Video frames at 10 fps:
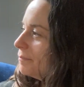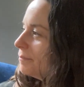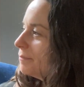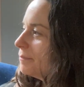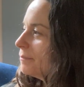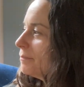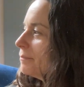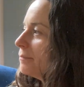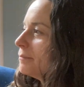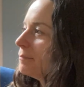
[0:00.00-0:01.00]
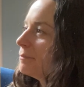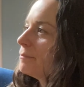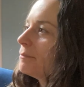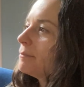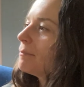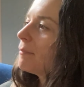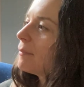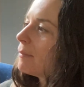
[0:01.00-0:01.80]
Nobody speaks.